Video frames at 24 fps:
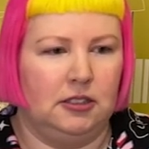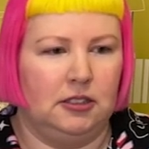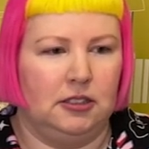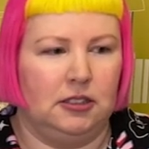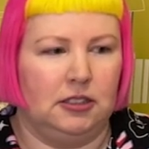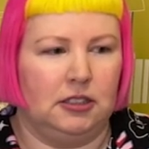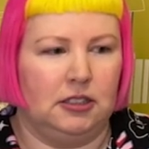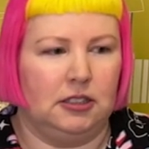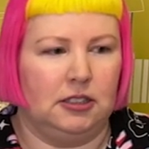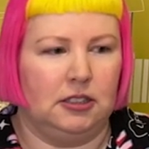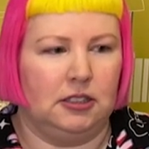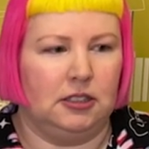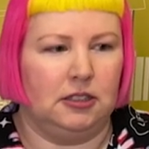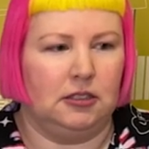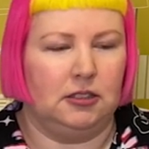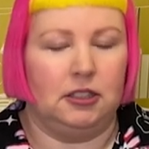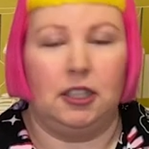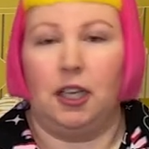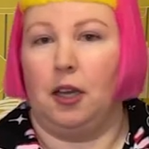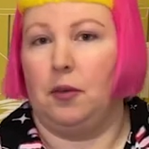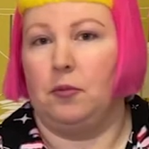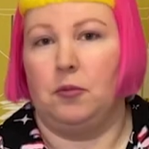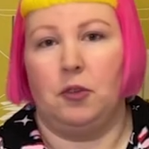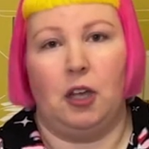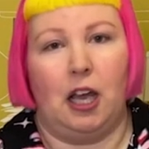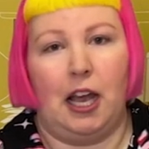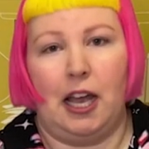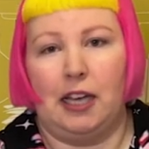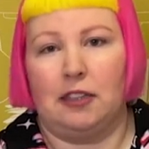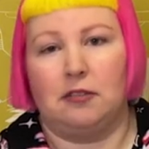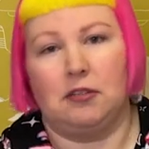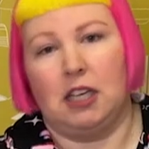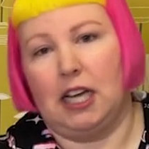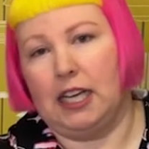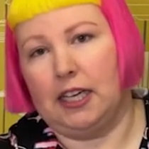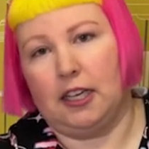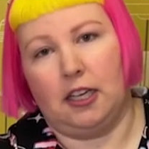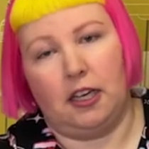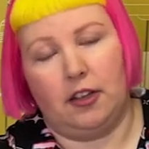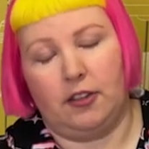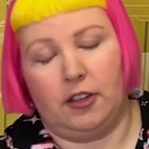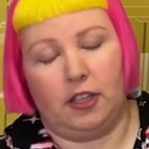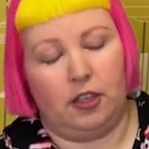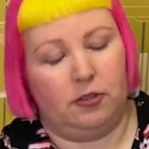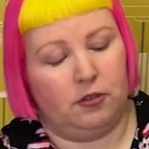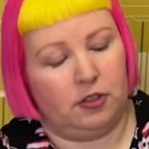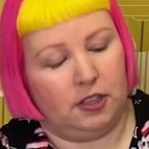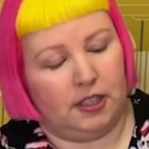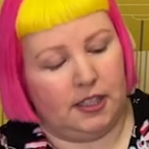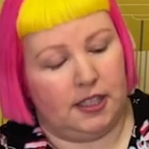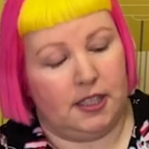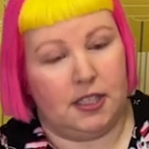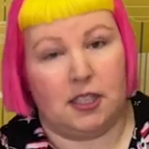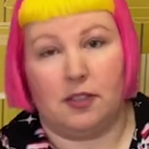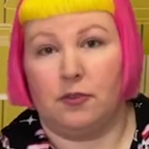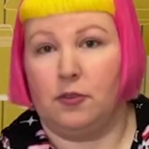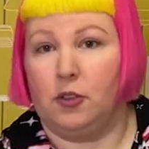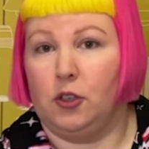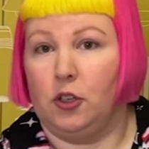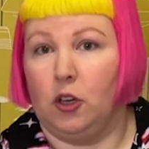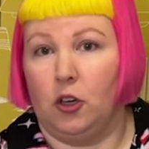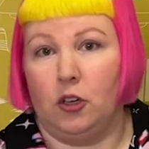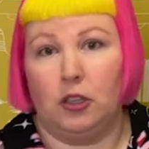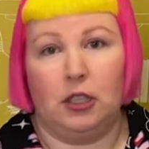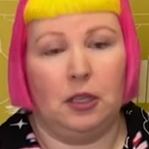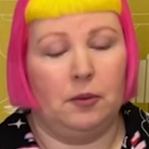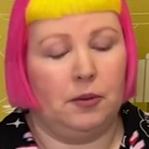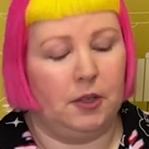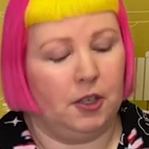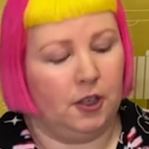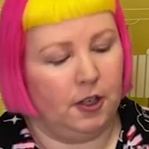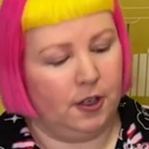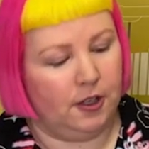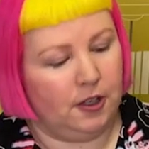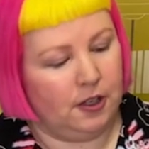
Uh, yeah, I, I can't think of what it is. If you know, let me know.